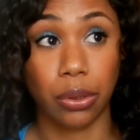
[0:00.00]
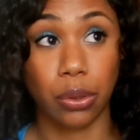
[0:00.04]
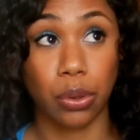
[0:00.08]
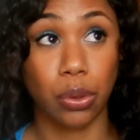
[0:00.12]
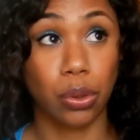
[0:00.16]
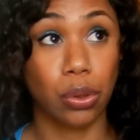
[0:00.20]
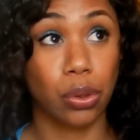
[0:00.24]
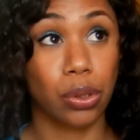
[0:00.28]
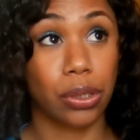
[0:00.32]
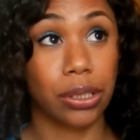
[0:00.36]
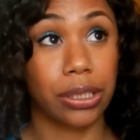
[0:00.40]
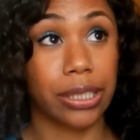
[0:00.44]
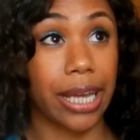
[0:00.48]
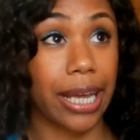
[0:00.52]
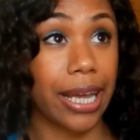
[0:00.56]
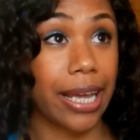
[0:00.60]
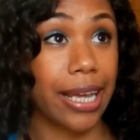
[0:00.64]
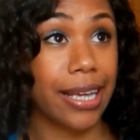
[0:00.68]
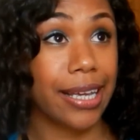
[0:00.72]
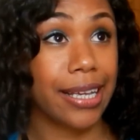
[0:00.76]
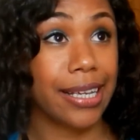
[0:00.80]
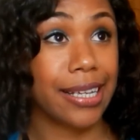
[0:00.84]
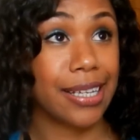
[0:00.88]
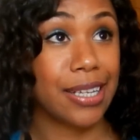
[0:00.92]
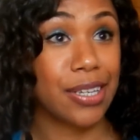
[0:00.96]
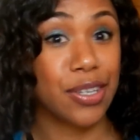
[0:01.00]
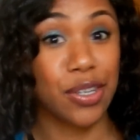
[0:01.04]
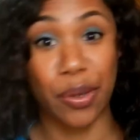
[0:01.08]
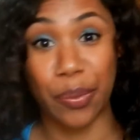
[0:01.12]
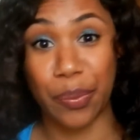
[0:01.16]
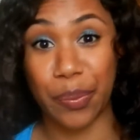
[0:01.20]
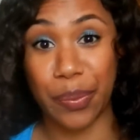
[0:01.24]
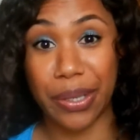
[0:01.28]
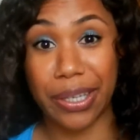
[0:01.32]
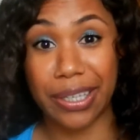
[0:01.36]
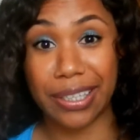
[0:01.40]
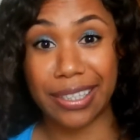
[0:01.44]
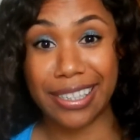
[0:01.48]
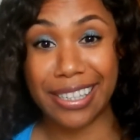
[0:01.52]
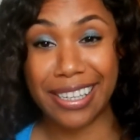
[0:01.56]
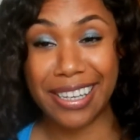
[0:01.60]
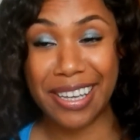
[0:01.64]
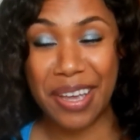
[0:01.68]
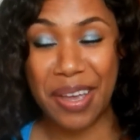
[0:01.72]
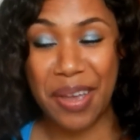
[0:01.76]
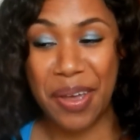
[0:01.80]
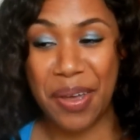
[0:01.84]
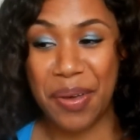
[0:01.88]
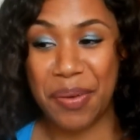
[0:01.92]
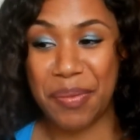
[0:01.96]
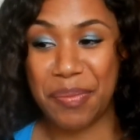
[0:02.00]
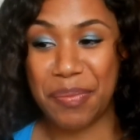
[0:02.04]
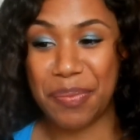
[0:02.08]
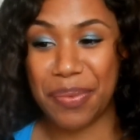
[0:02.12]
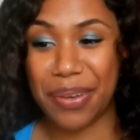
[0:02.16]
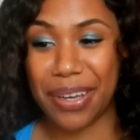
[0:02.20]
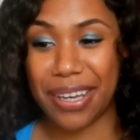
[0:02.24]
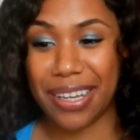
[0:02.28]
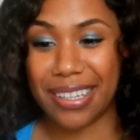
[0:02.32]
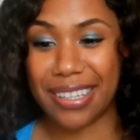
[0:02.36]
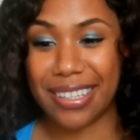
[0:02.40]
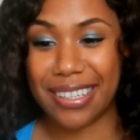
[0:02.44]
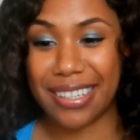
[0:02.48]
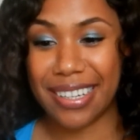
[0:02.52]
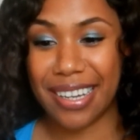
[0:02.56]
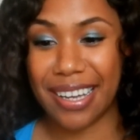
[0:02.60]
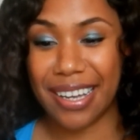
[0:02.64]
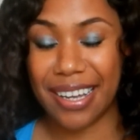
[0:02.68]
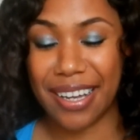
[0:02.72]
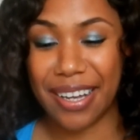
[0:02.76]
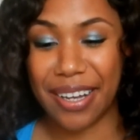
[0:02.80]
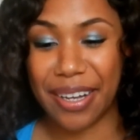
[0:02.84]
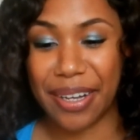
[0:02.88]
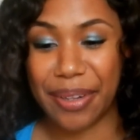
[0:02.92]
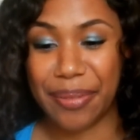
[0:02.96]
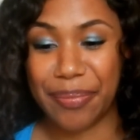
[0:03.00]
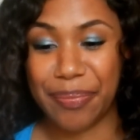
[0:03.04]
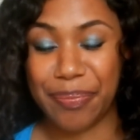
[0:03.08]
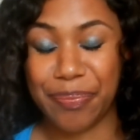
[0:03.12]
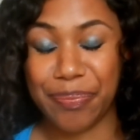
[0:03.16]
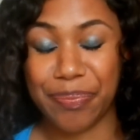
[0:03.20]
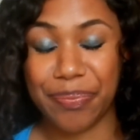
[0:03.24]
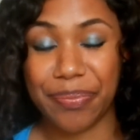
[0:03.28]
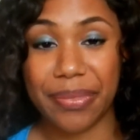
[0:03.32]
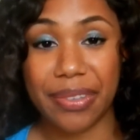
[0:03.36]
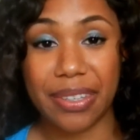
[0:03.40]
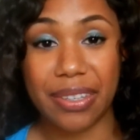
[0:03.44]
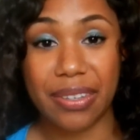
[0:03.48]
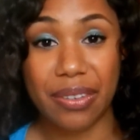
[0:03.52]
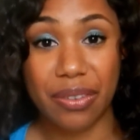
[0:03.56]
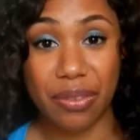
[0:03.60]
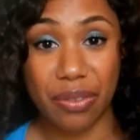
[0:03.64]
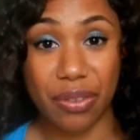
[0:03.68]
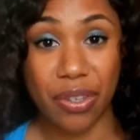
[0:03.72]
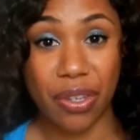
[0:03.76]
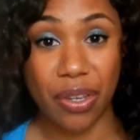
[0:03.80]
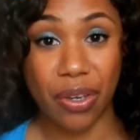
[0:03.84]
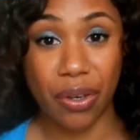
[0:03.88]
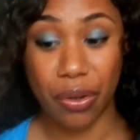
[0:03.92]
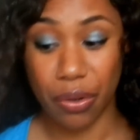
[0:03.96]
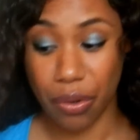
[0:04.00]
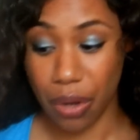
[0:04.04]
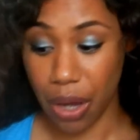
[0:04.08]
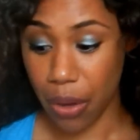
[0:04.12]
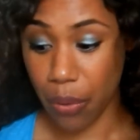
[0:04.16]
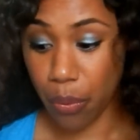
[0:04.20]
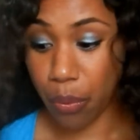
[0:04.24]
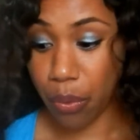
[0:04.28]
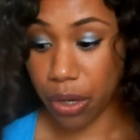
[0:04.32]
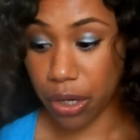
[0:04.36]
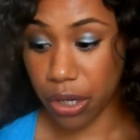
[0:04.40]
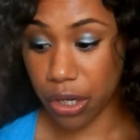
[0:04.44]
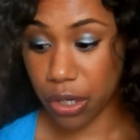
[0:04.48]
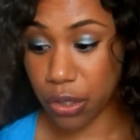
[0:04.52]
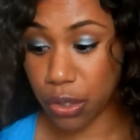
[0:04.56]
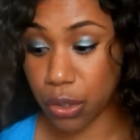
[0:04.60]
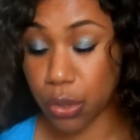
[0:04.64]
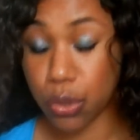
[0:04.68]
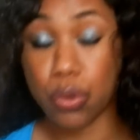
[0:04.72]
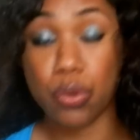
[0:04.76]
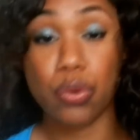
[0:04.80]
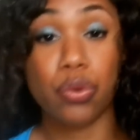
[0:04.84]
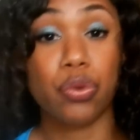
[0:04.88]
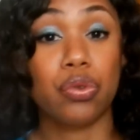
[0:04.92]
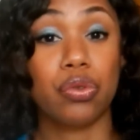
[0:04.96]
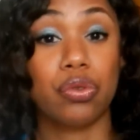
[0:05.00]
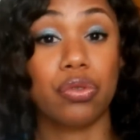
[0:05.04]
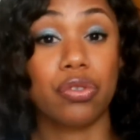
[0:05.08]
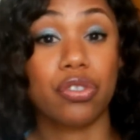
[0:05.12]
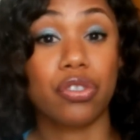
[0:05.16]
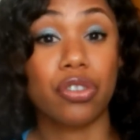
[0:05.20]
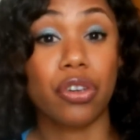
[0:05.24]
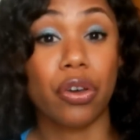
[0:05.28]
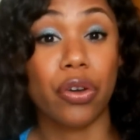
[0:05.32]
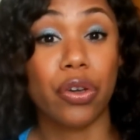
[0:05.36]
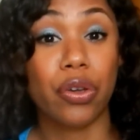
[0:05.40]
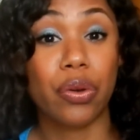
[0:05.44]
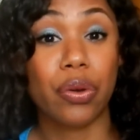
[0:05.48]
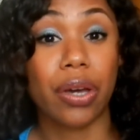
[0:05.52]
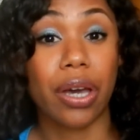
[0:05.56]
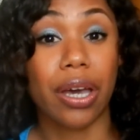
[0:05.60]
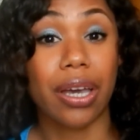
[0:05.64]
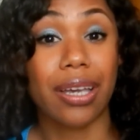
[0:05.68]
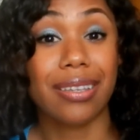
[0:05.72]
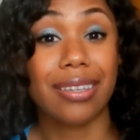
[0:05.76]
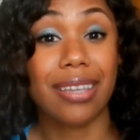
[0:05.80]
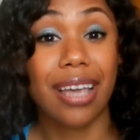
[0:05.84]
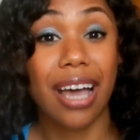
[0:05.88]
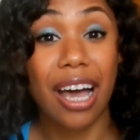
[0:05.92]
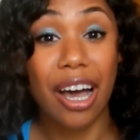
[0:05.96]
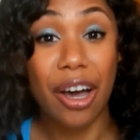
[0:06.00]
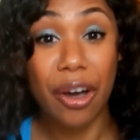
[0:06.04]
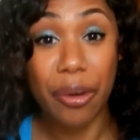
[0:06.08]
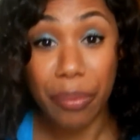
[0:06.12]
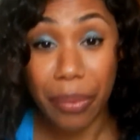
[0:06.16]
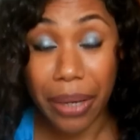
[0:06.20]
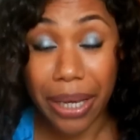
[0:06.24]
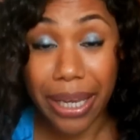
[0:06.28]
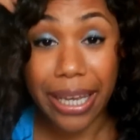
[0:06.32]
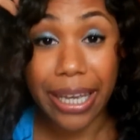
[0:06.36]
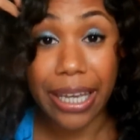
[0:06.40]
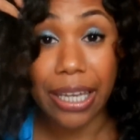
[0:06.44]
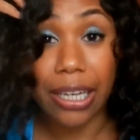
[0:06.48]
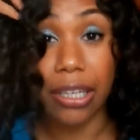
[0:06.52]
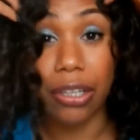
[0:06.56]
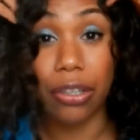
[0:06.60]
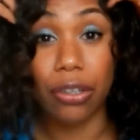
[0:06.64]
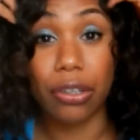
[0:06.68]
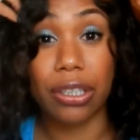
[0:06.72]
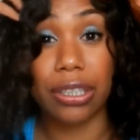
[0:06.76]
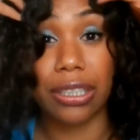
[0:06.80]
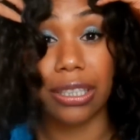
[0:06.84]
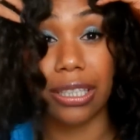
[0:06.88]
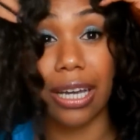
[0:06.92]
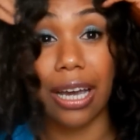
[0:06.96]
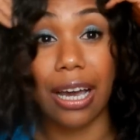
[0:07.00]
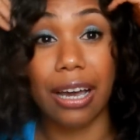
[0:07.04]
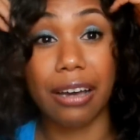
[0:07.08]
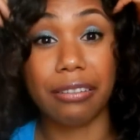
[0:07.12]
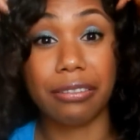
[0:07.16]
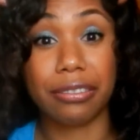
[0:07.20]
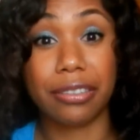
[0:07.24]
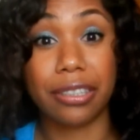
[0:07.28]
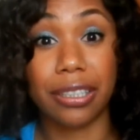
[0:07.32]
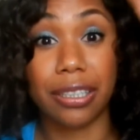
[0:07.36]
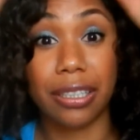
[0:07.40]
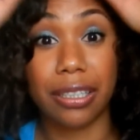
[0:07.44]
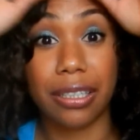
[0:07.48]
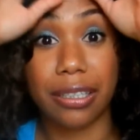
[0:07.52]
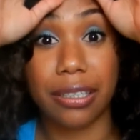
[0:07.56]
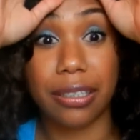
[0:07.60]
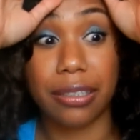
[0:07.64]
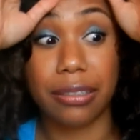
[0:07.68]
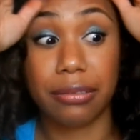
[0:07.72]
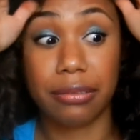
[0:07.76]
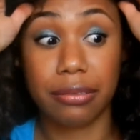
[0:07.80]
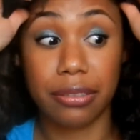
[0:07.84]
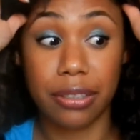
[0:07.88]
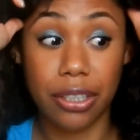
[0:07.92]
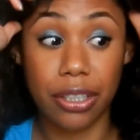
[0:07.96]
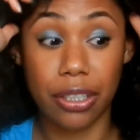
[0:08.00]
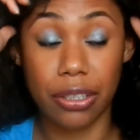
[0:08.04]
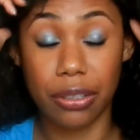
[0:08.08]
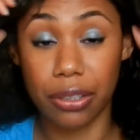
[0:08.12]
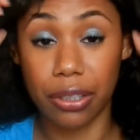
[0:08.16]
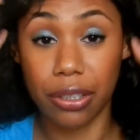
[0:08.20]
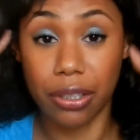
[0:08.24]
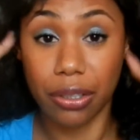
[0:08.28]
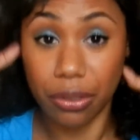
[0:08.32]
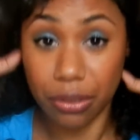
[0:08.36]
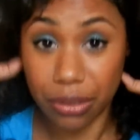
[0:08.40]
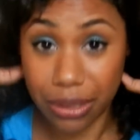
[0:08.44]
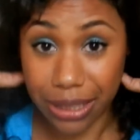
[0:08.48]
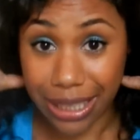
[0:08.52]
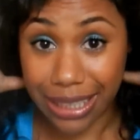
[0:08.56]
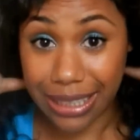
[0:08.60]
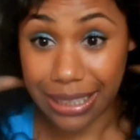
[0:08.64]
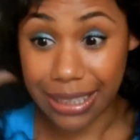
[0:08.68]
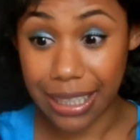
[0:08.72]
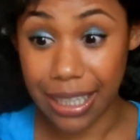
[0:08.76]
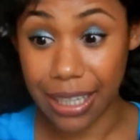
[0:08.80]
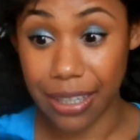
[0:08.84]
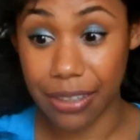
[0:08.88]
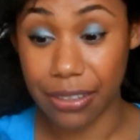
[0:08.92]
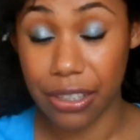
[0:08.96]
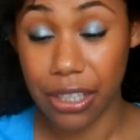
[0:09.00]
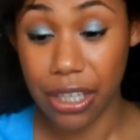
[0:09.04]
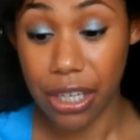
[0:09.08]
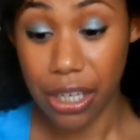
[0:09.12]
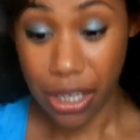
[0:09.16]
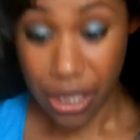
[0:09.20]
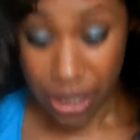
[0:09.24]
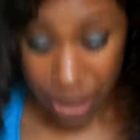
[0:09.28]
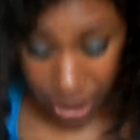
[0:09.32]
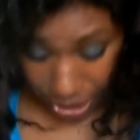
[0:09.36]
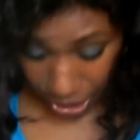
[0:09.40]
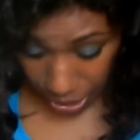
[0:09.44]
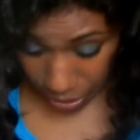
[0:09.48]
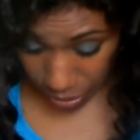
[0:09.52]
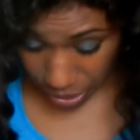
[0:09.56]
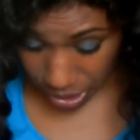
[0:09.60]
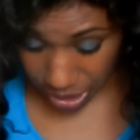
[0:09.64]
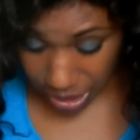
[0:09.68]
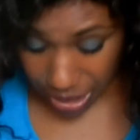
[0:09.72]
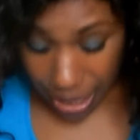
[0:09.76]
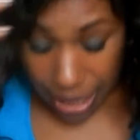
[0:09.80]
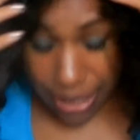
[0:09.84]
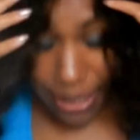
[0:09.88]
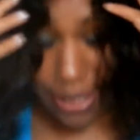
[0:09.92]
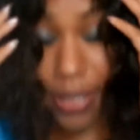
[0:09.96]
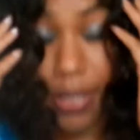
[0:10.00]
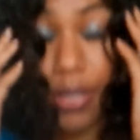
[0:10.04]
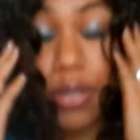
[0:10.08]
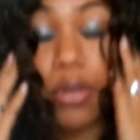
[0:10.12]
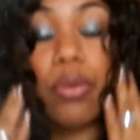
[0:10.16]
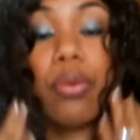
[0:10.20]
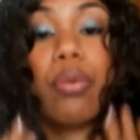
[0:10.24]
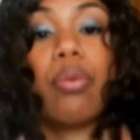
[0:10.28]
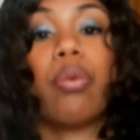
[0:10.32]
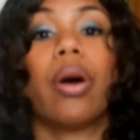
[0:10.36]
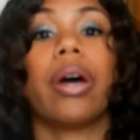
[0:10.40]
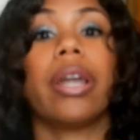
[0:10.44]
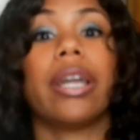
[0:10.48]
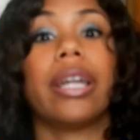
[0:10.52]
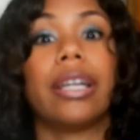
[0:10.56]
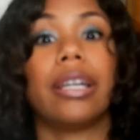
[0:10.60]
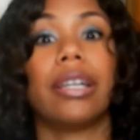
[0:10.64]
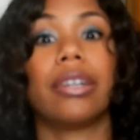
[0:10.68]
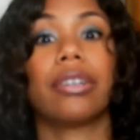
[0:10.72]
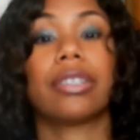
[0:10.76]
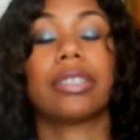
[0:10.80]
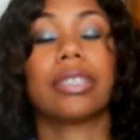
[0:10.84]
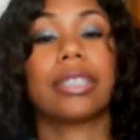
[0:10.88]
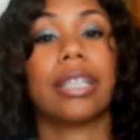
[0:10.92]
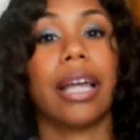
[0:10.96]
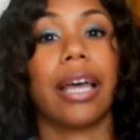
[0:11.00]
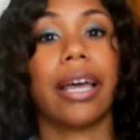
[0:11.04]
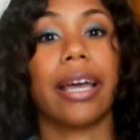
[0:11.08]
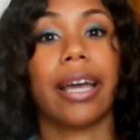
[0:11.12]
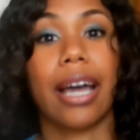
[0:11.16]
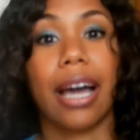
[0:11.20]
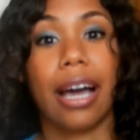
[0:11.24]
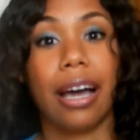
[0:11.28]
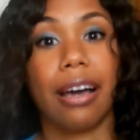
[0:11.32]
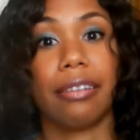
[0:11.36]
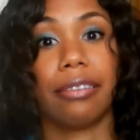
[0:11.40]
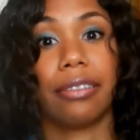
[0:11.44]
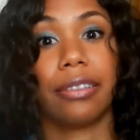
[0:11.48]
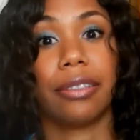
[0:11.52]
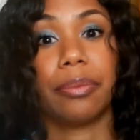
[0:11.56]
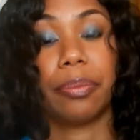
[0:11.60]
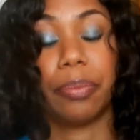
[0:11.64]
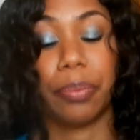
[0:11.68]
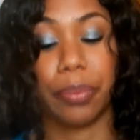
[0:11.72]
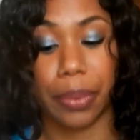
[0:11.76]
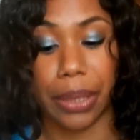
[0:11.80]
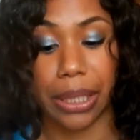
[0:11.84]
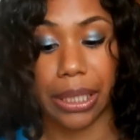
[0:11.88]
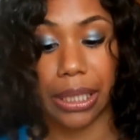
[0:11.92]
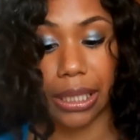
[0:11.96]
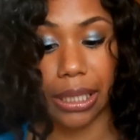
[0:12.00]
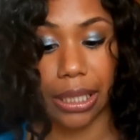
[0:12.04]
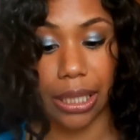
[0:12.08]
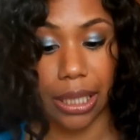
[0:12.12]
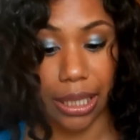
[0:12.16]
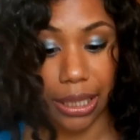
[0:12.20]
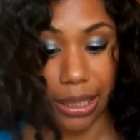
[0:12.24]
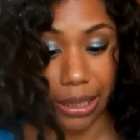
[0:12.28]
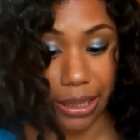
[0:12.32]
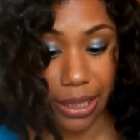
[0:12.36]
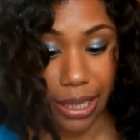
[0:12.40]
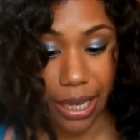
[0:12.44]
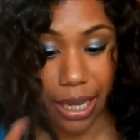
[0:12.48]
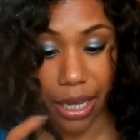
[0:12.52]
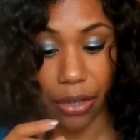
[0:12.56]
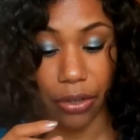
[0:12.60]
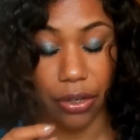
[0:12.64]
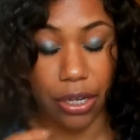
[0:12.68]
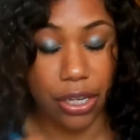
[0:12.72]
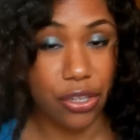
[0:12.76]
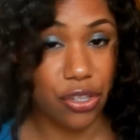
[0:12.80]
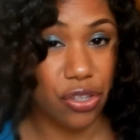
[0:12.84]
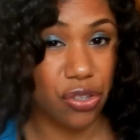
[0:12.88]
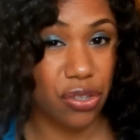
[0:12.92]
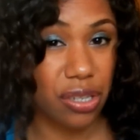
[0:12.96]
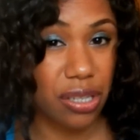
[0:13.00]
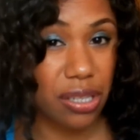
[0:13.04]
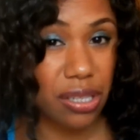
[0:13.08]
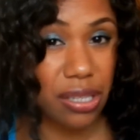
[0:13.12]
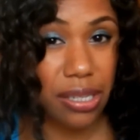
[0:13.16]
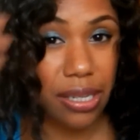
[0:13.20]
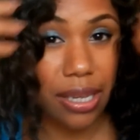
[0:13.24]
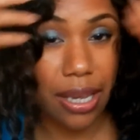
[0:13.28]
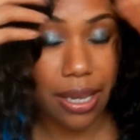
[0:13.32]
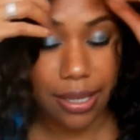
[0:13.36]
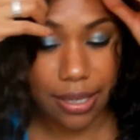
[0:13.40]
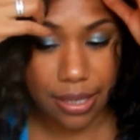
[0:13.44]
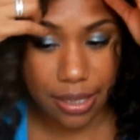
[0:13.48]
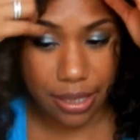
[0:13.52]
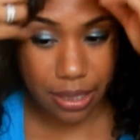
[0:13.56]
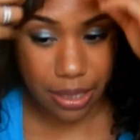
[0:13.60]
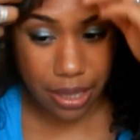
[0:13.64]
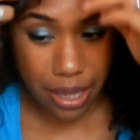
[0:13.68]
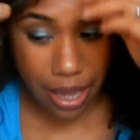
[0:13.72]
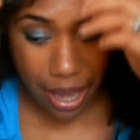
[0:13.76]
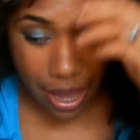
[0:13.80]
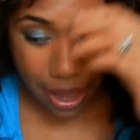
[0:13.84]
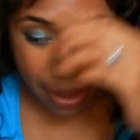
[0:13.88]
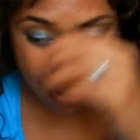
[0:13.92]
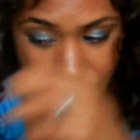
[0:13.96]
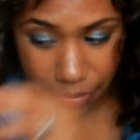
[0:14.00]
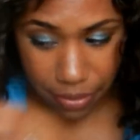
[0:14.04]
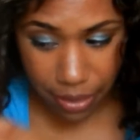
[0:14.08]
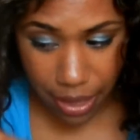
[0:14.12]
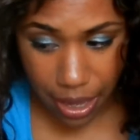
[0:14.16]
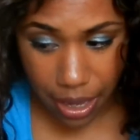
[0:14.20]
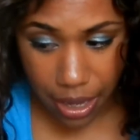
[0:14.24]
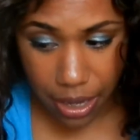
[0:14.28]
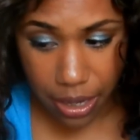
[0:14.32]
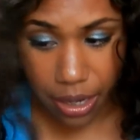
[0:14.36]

all day shopping, but so I wanted to show you guys how my hair looked after, you know, the whole day in town. So that's what it looks like after being in town. As you can see, I still have